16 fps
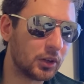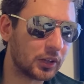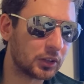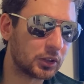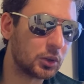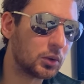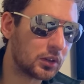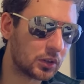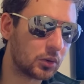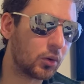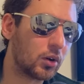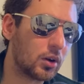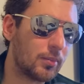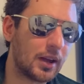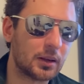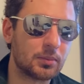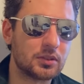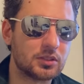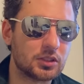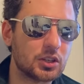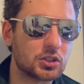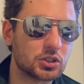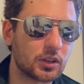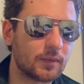including the quarterback
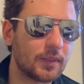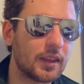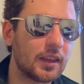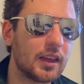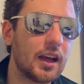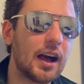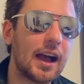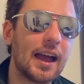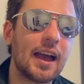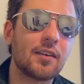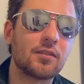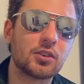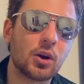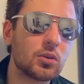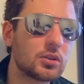position. I have no